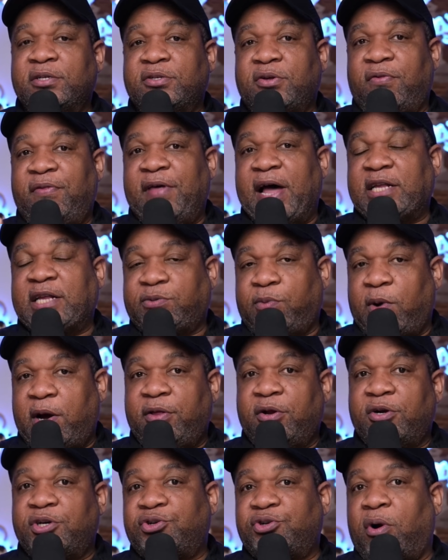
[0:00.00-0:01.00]
So that's why
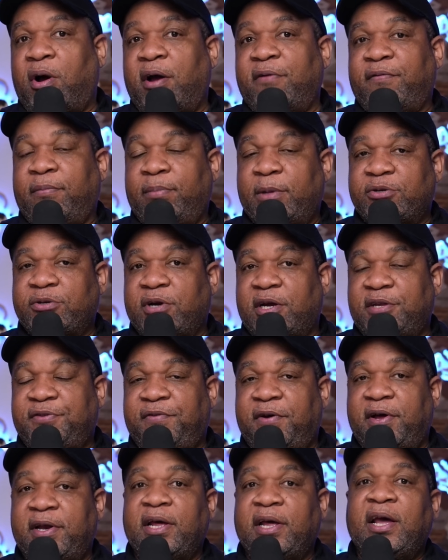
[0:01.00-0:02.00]
they're drawing from the trust
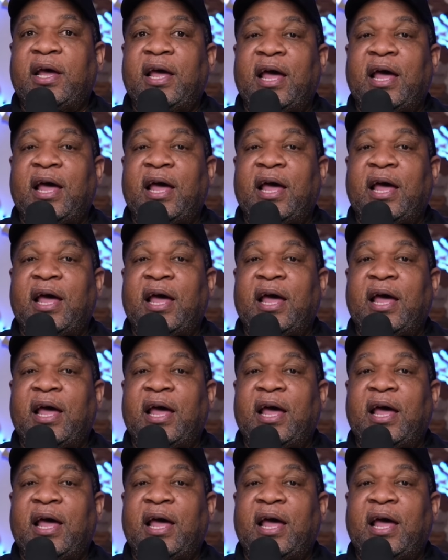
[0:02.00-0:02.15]
fund.